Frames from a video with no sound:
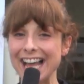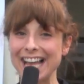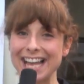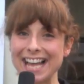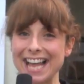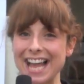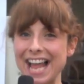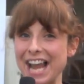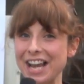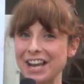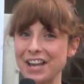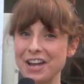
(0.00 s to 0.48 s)

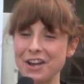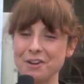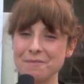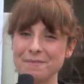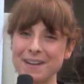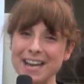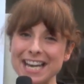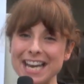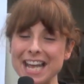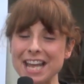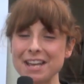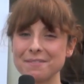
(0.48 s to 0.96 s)
Hello,
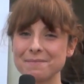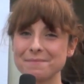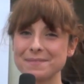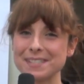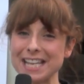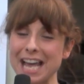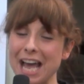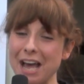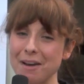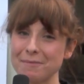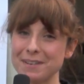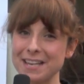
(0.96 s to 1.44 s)
my name's
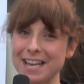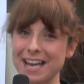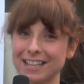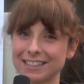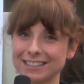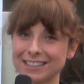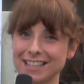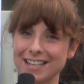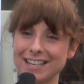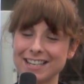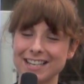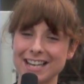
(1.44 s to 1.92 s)
Abbie
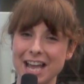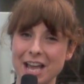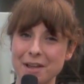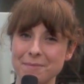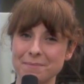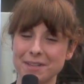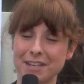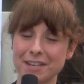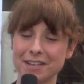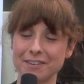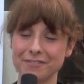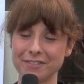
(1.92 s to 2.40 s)
Algar.
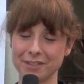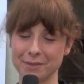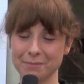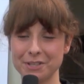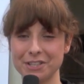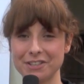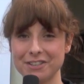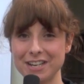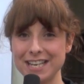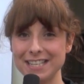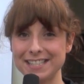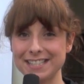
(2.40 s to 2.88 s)
I'm the film
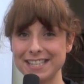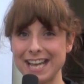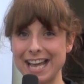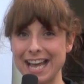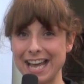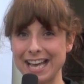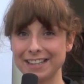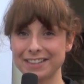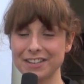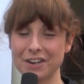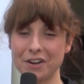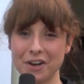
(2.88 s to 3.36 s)
curator
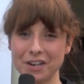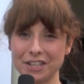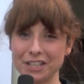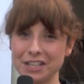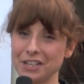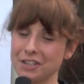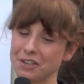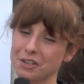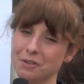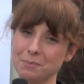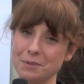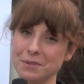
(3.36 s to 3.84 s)
at the
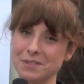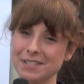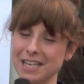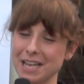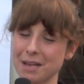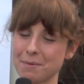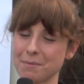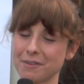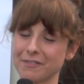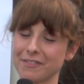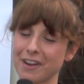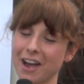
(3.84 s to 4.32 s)
Honolulu
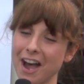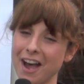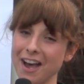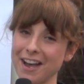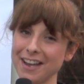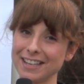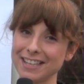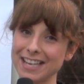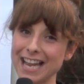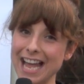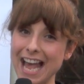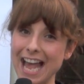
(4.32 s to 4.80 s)
Museum of
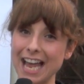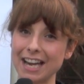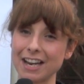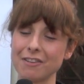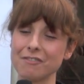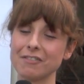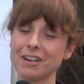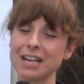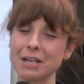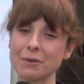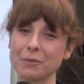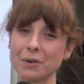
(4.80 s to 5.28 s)
Art, and I
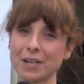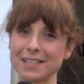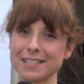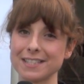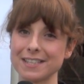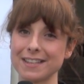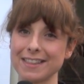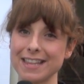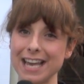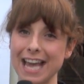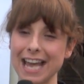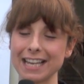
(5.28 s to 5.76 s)
really want
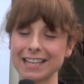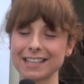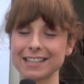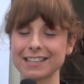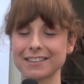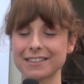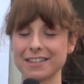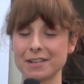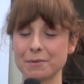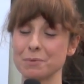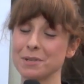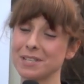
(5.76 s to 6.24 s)
to
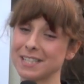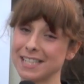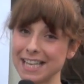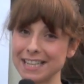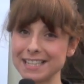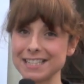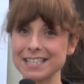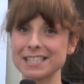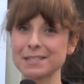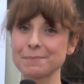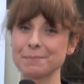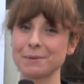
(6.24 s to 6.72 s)
thank the
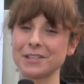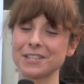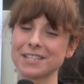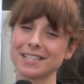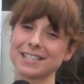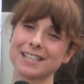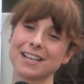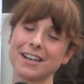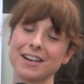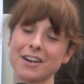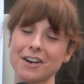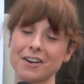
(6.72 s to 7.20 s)
presenting
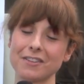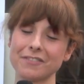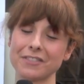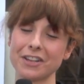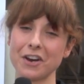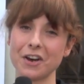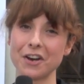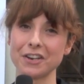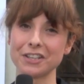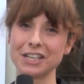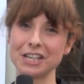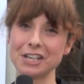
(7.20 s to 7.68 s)
sponsor of the
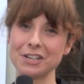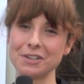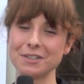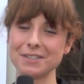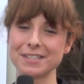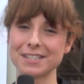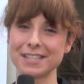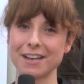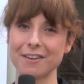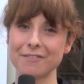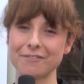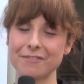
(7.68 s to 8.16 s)
Honolulu
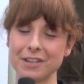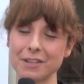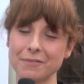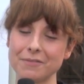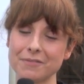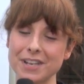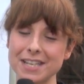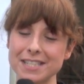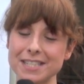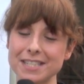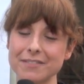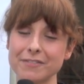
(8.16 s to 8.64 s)
Surf Film
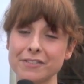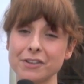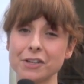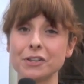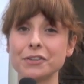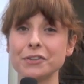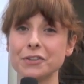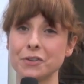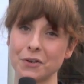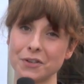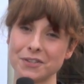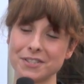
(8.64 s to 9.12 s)
Festival,
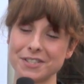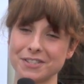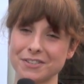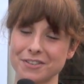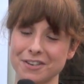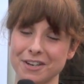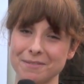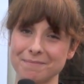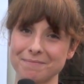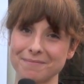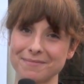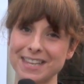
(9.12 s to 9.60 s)

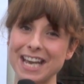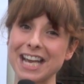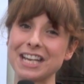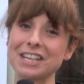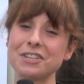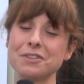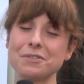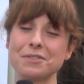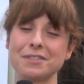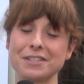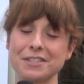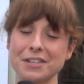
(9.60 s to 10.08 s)
Nordstrom.
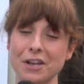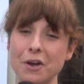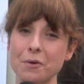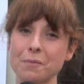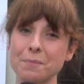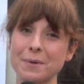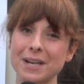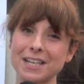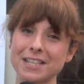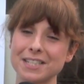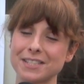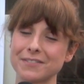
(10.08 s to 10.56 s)
Thank you so
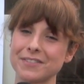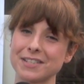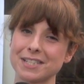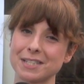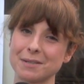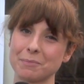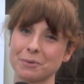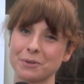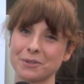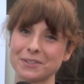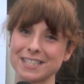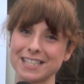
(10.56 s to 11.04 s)
much for
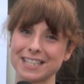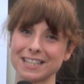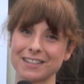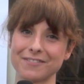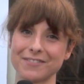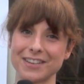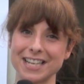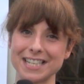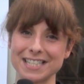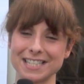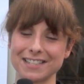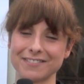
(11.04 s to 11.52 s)
supporting the
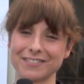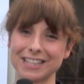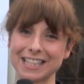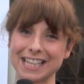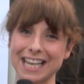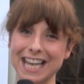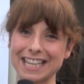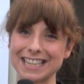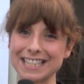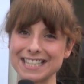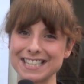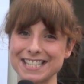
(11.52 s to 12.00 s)
festival
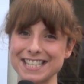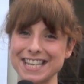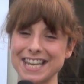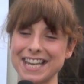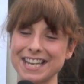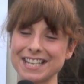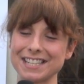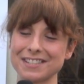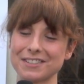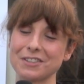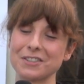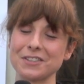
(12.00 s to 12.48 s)
again this
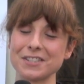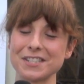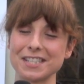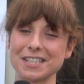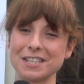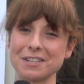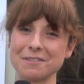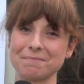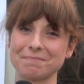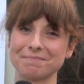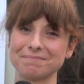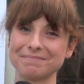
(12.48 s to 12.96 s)
year. It's
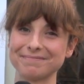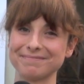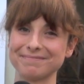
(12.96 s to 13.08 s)
awesome.